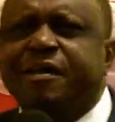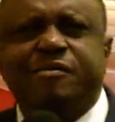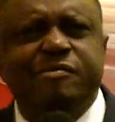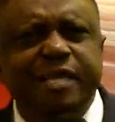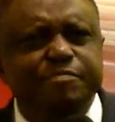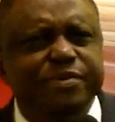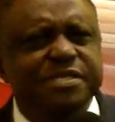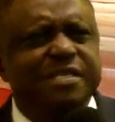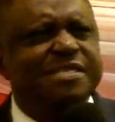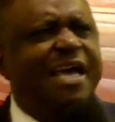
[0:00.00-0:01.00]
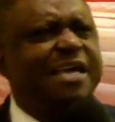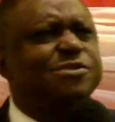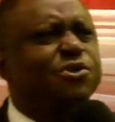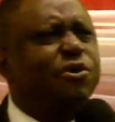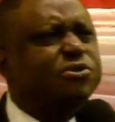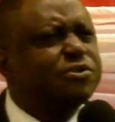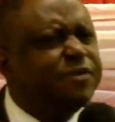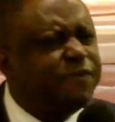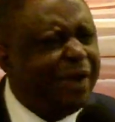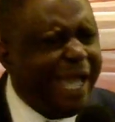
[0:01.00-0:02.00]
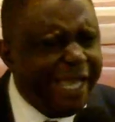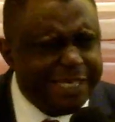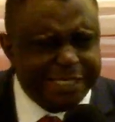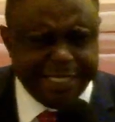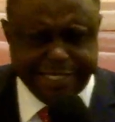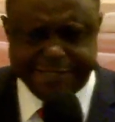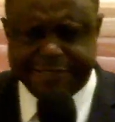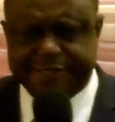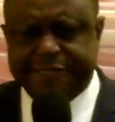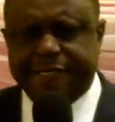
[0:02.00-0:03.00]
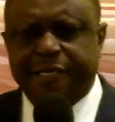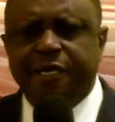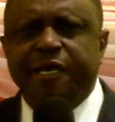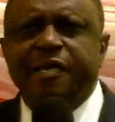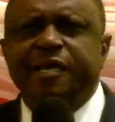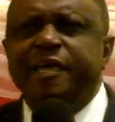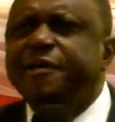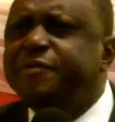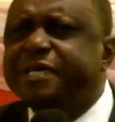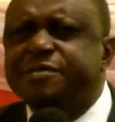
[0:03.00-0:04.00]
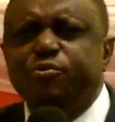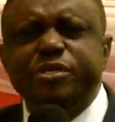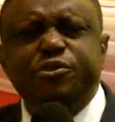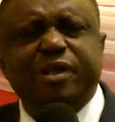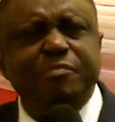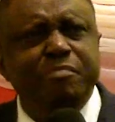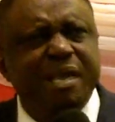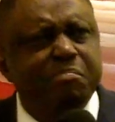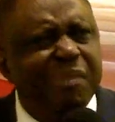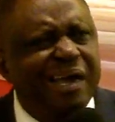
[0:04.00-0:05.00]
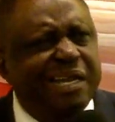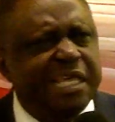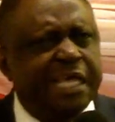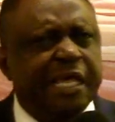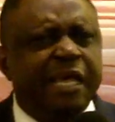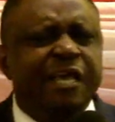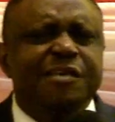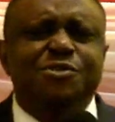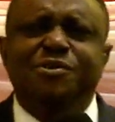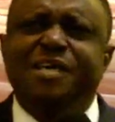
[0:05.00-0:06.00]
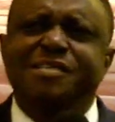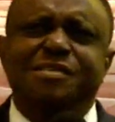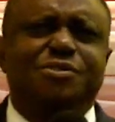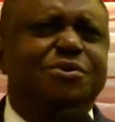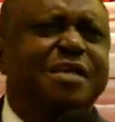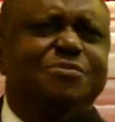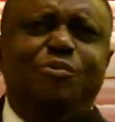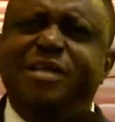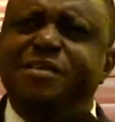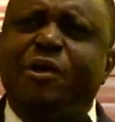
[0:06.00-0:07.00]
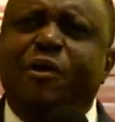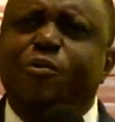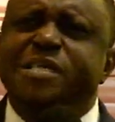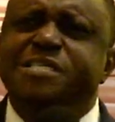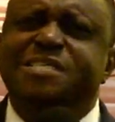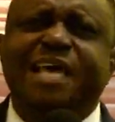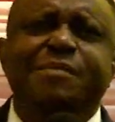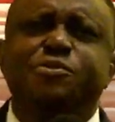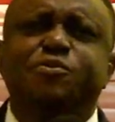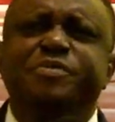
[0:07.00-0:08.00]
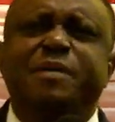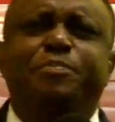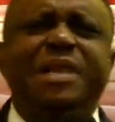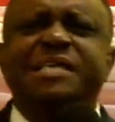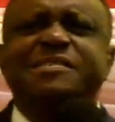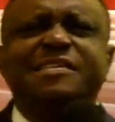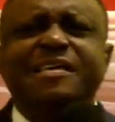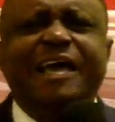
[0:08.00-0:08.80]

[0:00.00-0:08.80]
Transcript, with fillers: create business. Ask God to give you ideas, areas in which you can make money, so that when it's time to be a blessing